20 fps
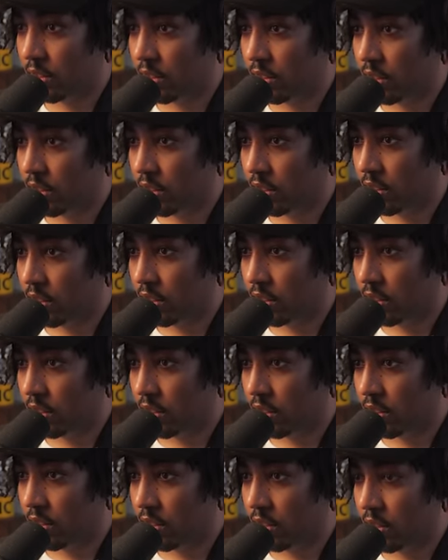
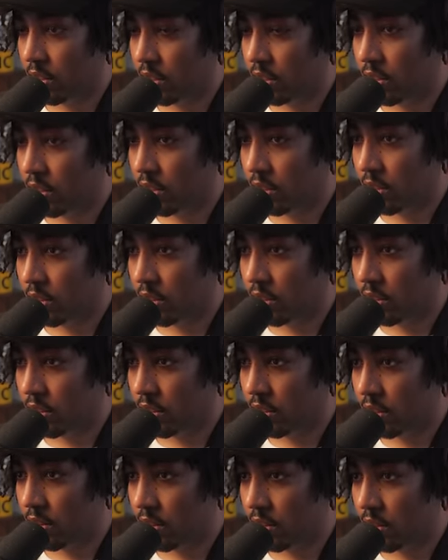
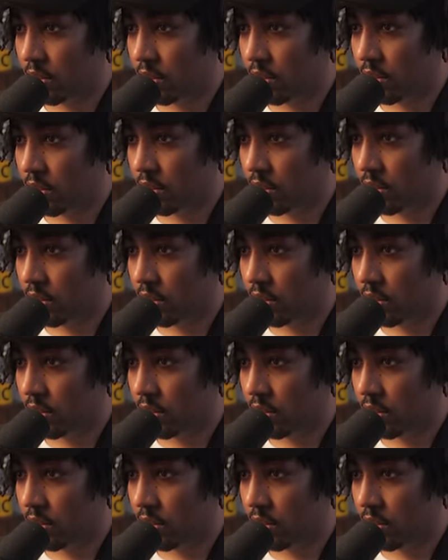Nothing is said.